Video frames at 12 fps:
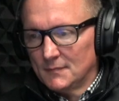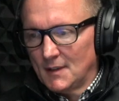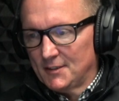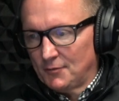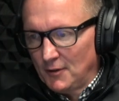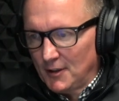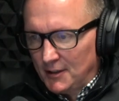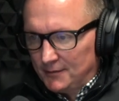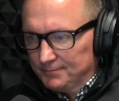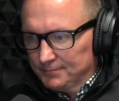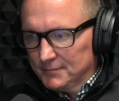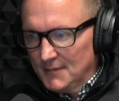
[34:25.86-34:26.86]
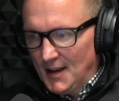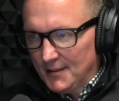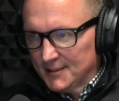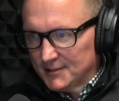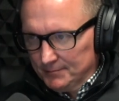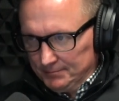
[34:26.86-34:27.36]
That's really, yeah,
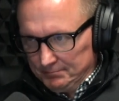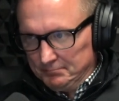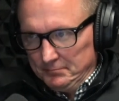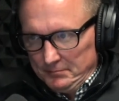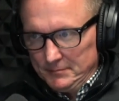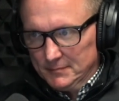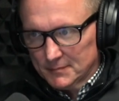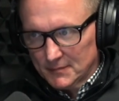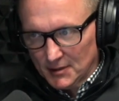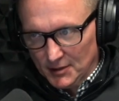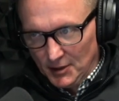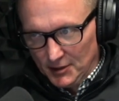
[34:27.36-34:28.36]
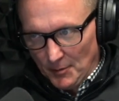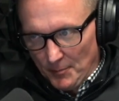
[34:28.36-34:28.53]
that's a good